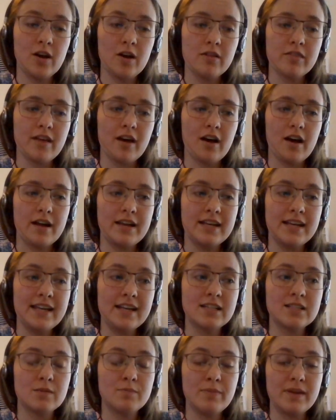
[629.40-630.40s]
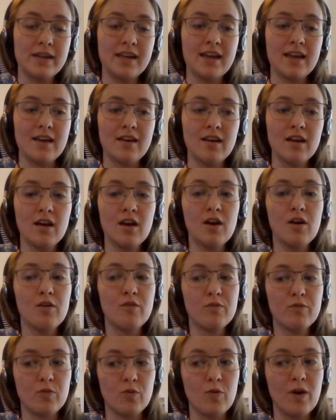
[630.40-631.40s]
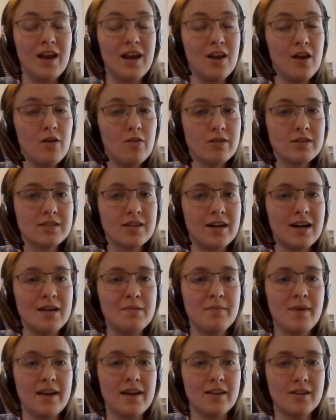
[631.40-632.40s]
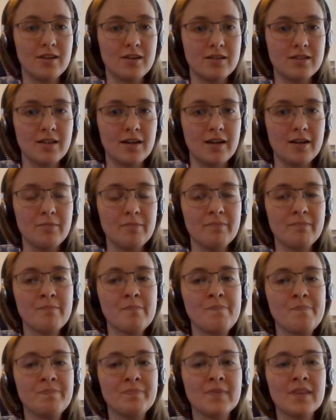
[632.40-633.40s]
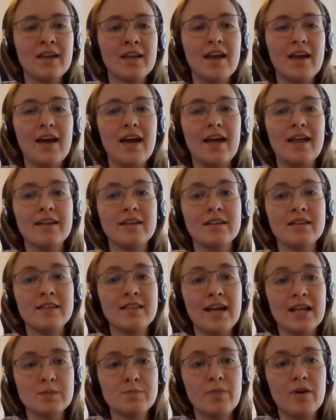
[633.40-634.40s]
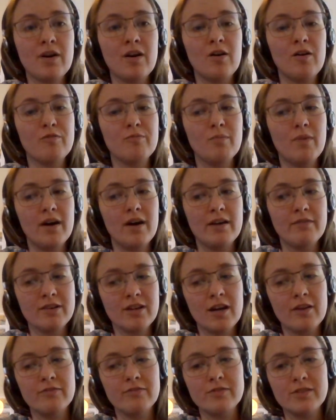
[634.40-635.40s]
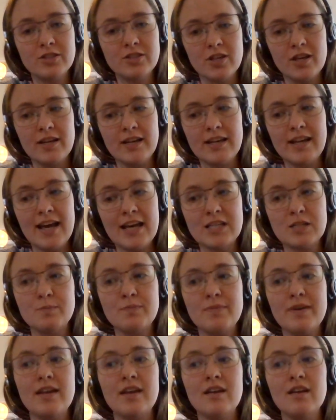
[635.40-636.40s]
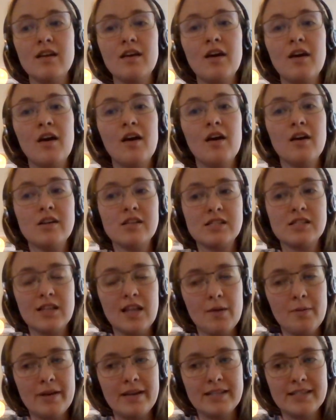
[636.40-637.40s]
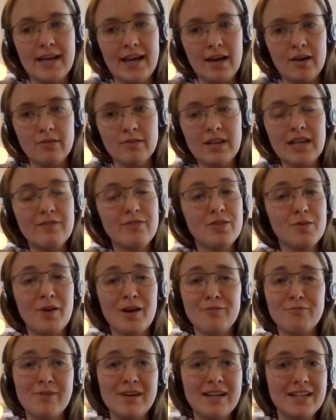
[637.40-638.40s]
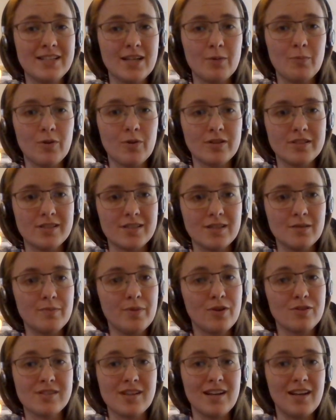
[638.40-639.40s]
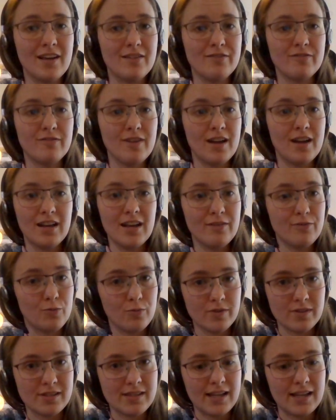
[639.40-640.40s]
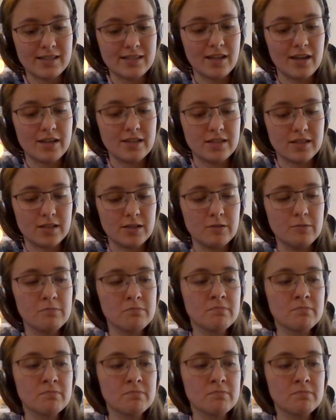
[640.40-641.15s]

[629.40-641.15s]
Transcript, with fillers: that I need to be here for a long time and a good time and that's part of my recovery journey has been slowing down even though i really don't want to because i love i love all the things that i do